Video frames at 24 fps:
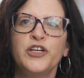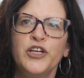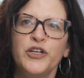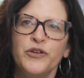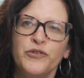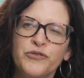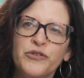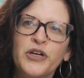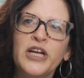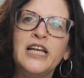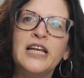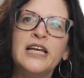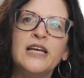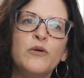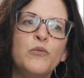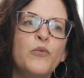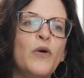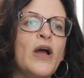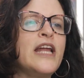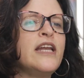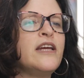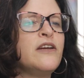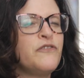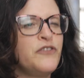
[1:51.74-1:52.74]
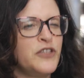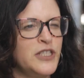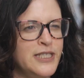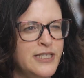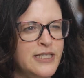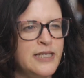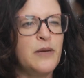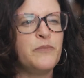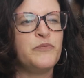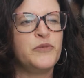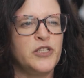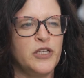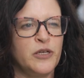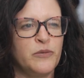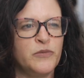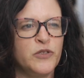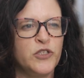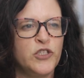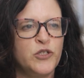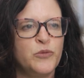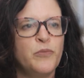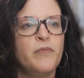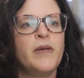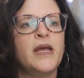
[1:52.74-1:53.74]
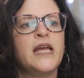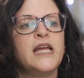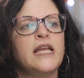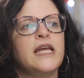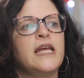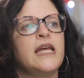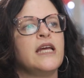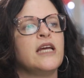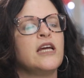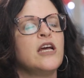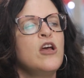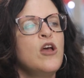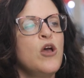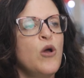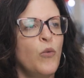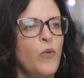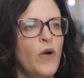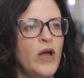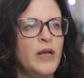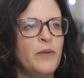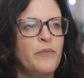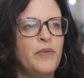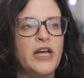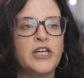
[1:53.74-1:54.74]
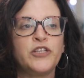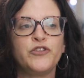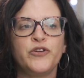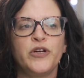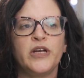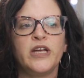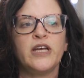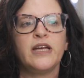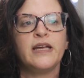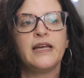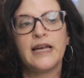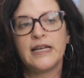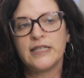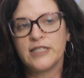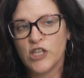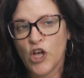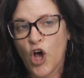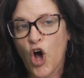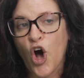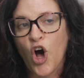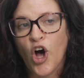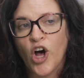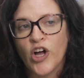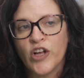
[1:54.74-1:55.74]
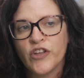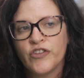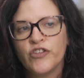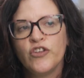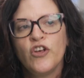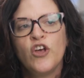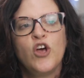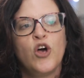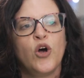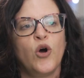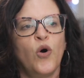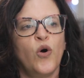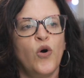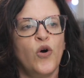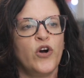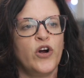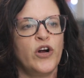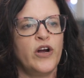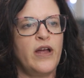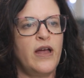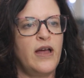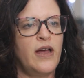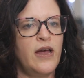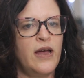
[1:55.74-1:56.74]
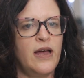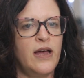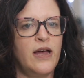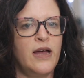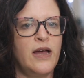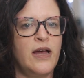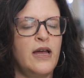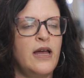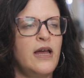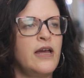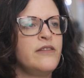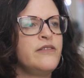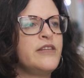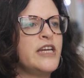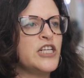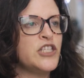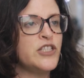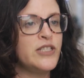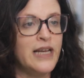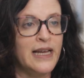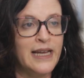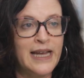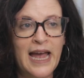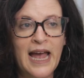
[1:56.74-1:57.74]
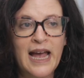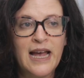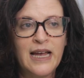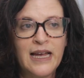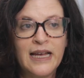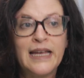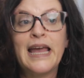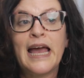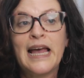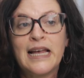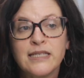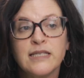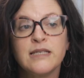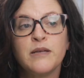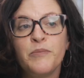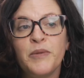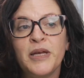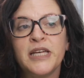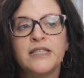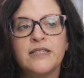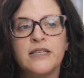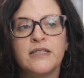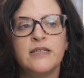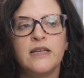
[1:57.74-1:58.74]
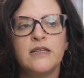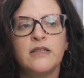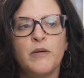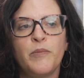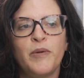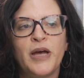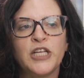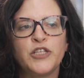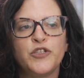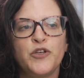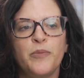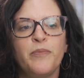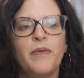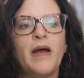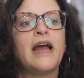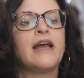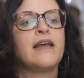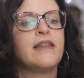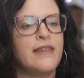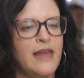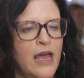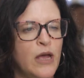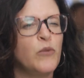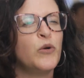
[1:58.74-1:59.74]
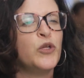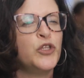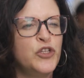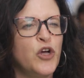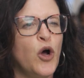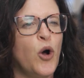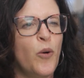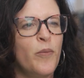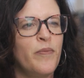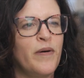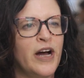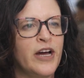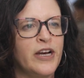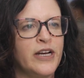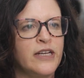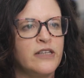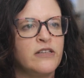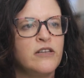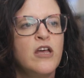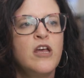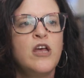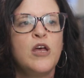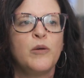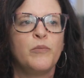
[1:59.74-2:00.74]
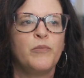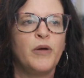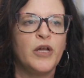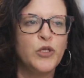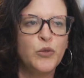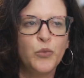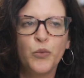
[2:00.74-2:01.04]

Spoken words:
really waiting for symptoms, meaning when a battery gets hot or there's a gas emitted in the battery pack, they will know about it. But